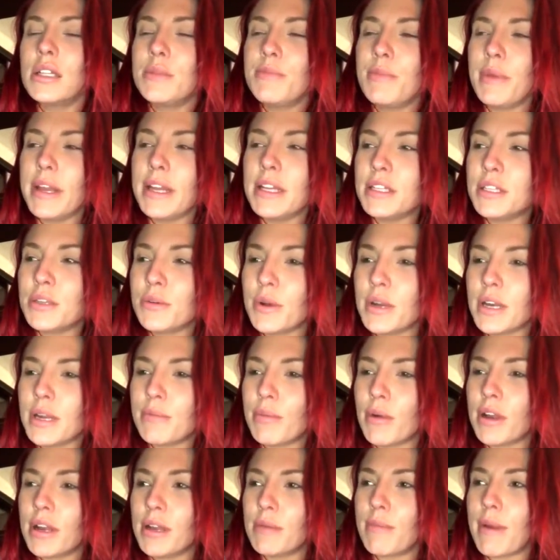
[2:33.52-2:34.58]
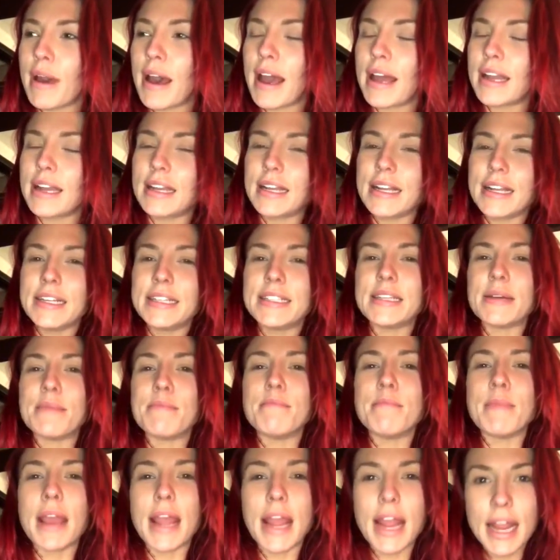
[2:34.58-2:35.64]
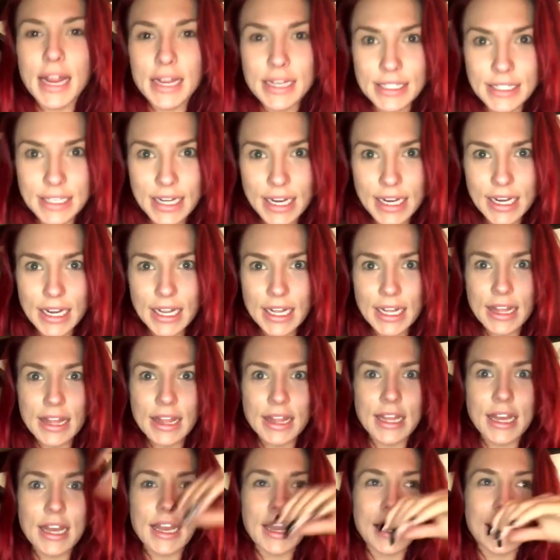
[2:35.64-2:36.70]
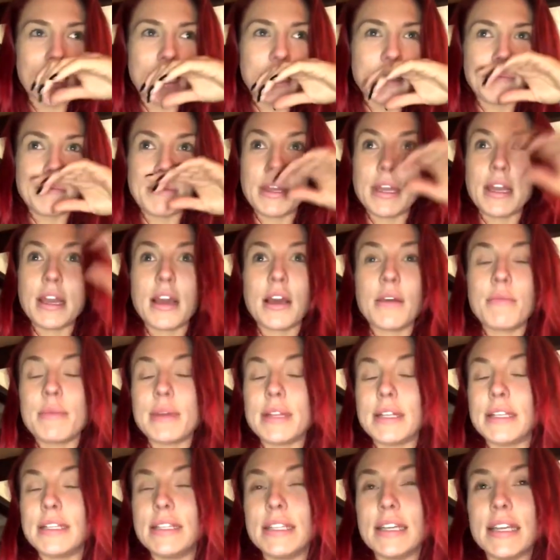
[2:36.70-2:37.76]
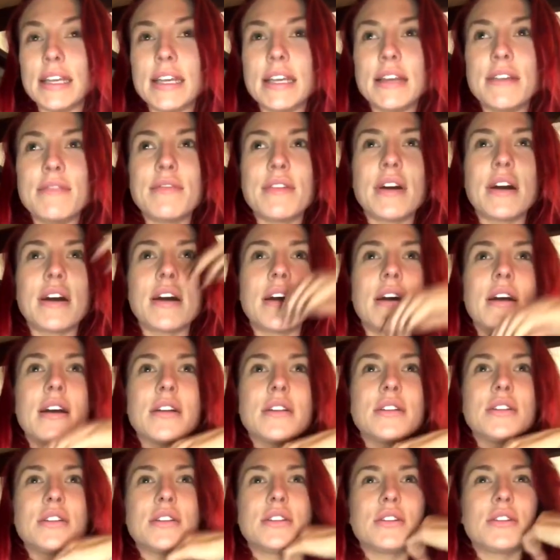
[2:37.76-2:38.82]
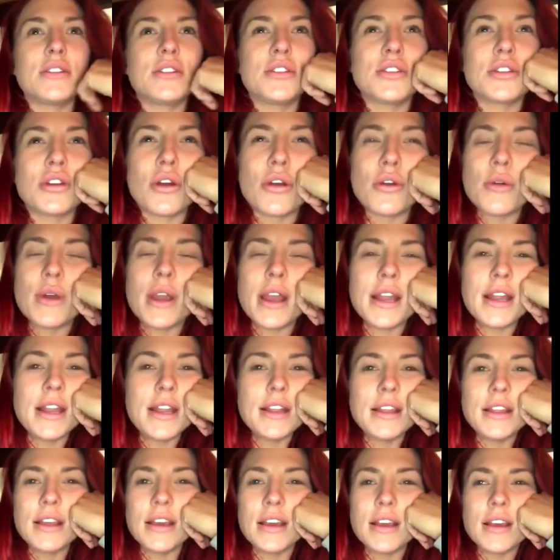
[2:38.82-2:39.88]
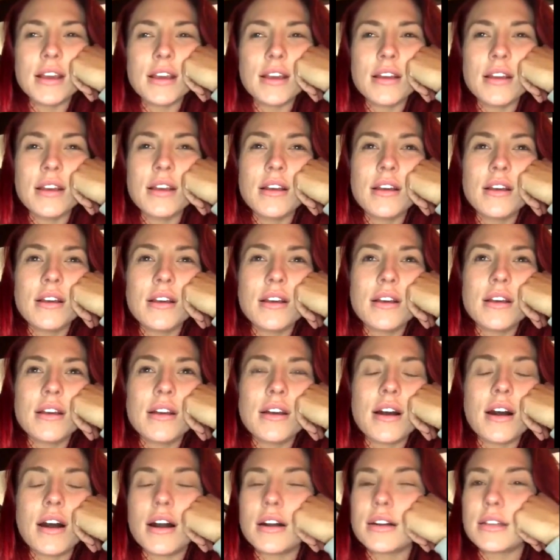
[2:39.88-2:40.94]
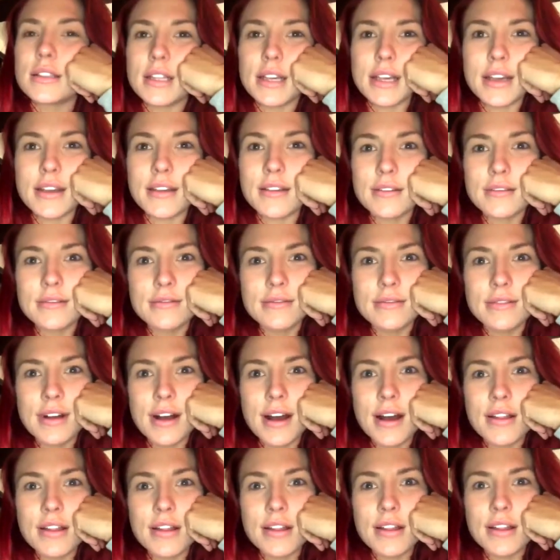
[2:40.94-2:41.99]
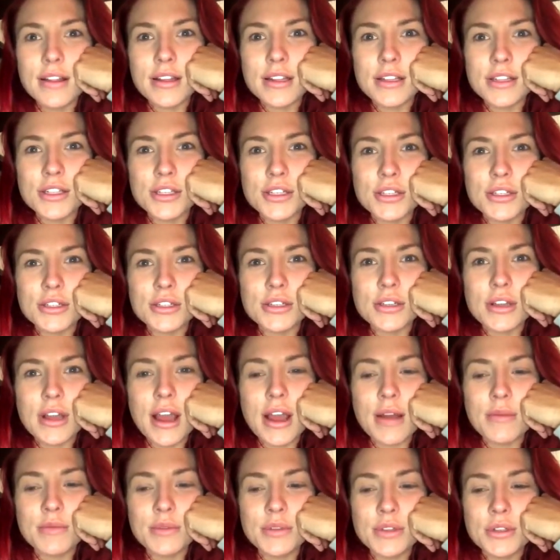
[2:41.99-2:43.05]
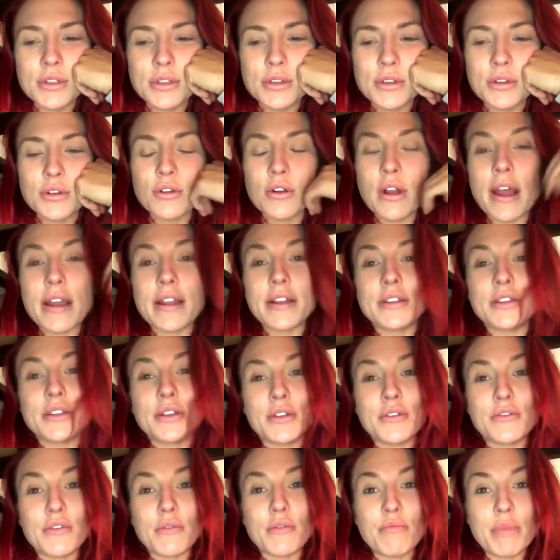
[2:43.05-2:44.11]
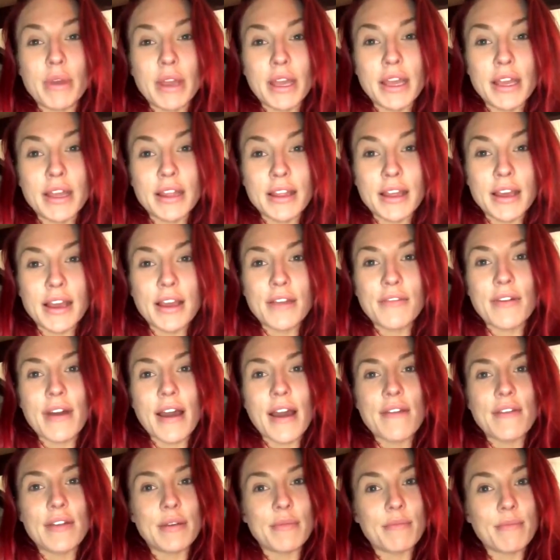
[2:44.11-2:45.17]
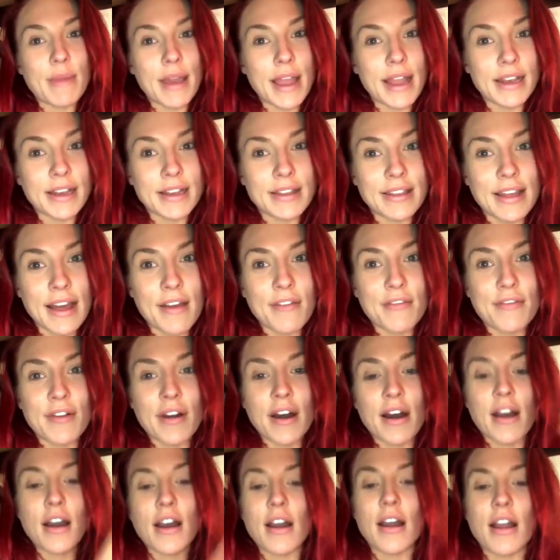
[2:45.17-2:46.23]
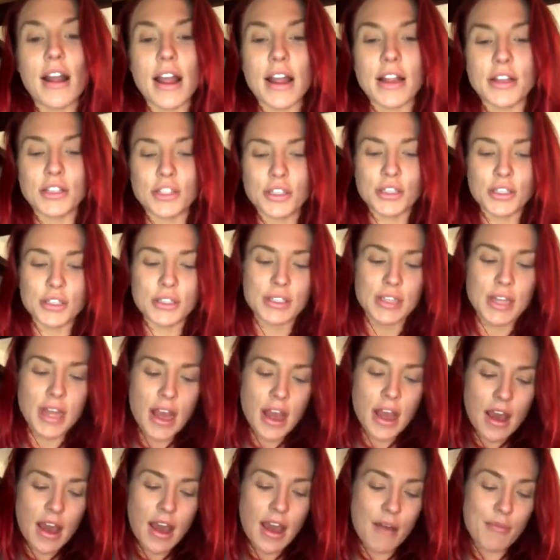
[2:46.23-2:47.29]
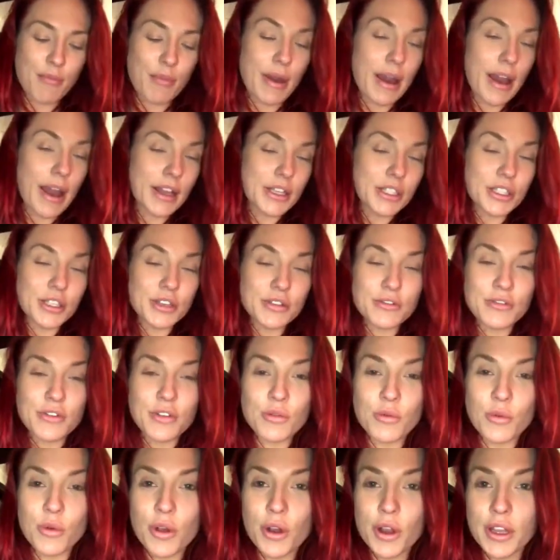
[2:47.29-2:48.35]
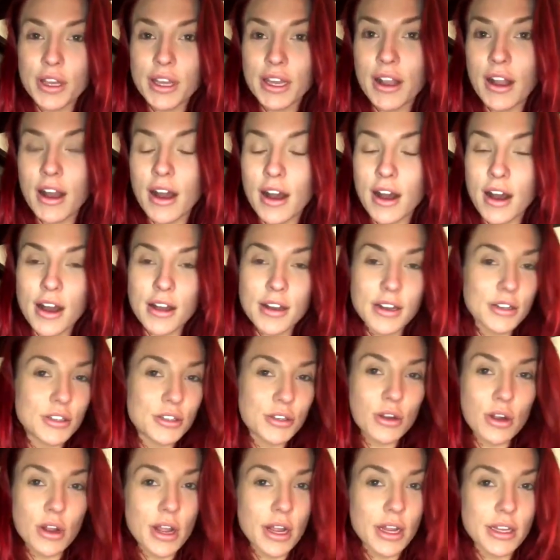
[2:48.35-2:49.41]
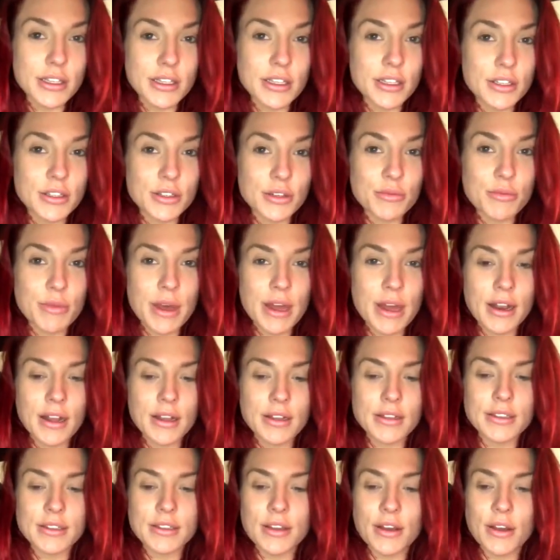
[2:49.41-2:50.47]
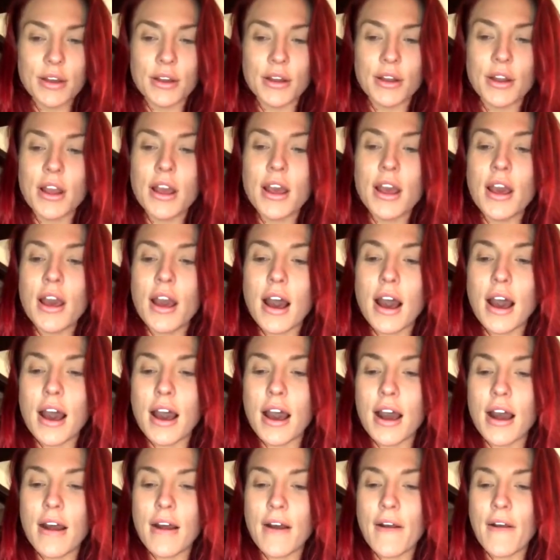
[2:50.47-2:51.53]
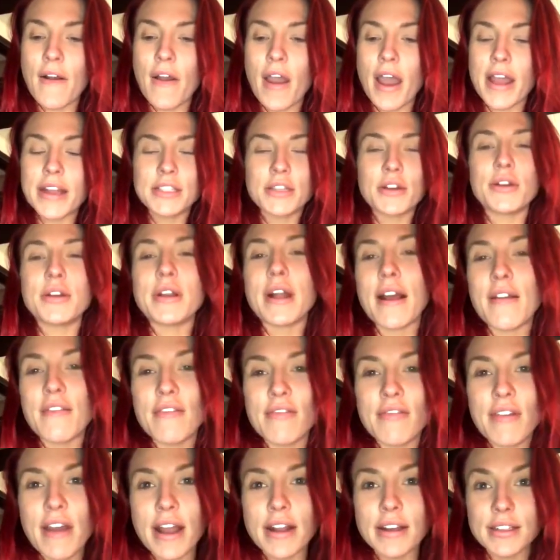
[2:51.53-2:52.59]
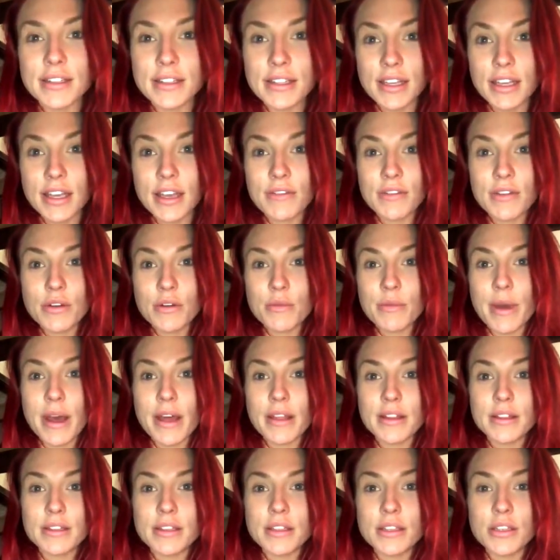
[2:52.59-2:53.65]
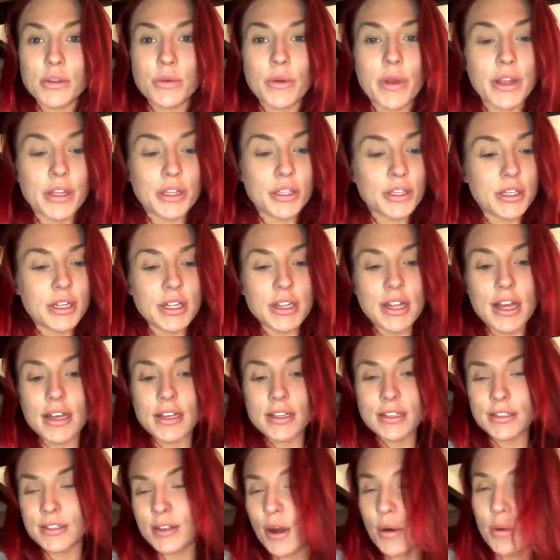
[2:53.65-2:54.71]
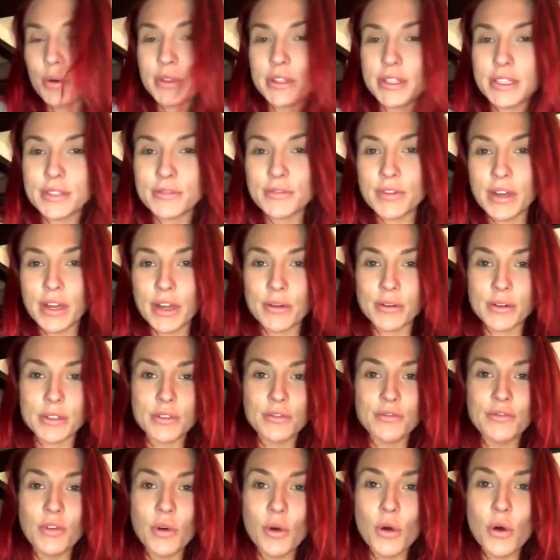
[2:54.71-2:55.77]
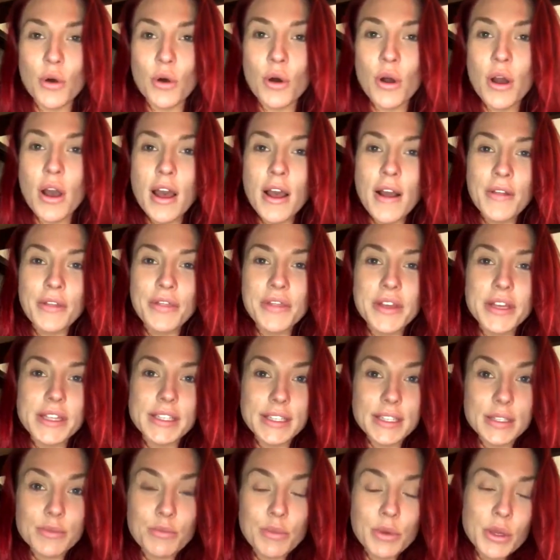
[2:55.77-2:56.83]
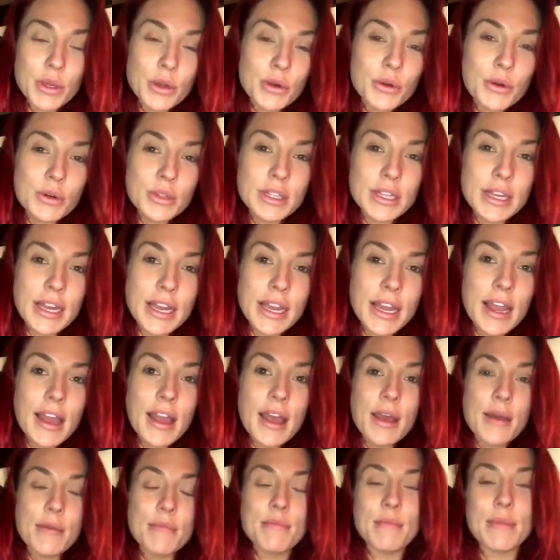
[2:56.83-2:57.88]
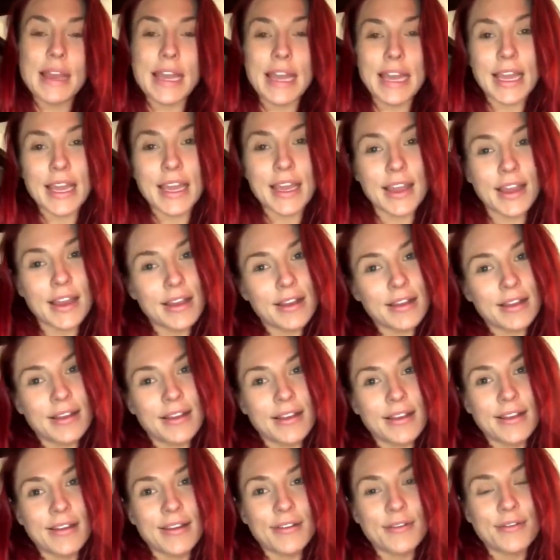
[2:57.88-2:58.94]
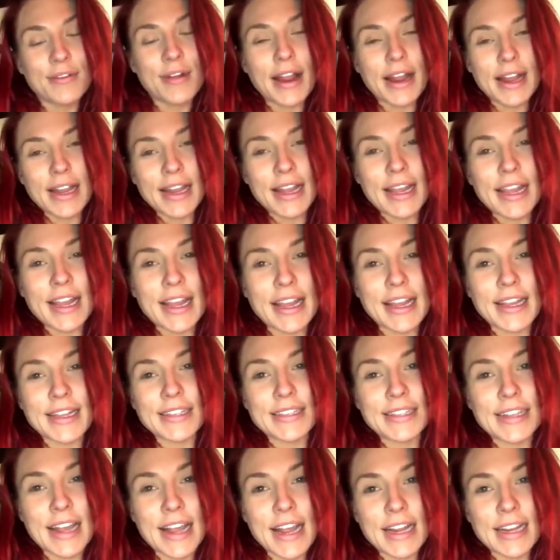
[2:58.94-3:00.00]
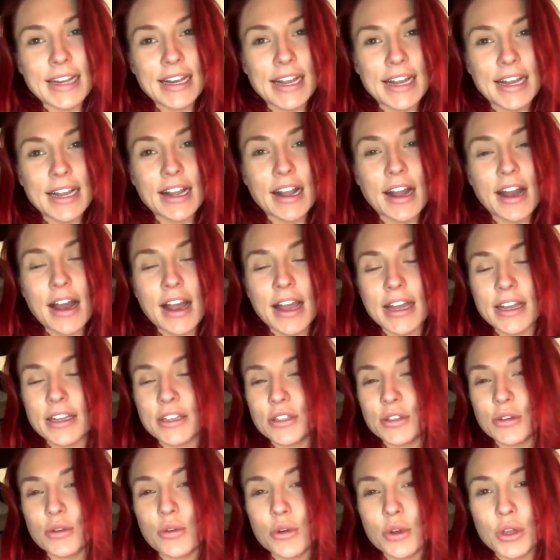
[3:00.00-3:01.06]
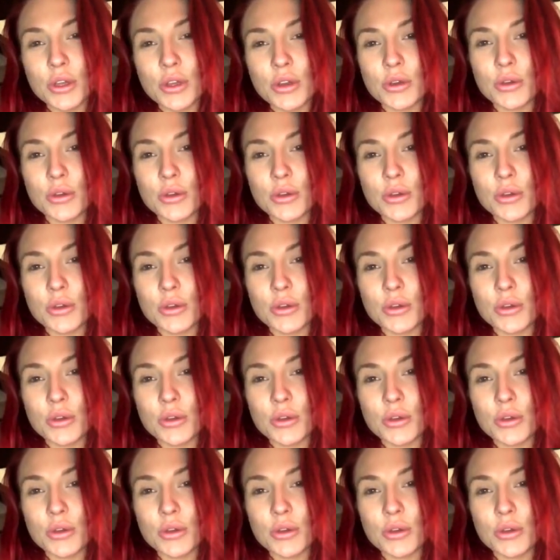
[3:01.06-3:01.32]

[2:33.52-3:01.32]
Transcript: speak to anybody badly, demand anything, become a diva, just show anything ugly other than just absolute gratitude for being there, for having made it that far, and just a passion for working hard and trying to do better. So I don't have facts to give you about the situation, and that is not what this video is for. This is purely me right here saying, Nick, I adore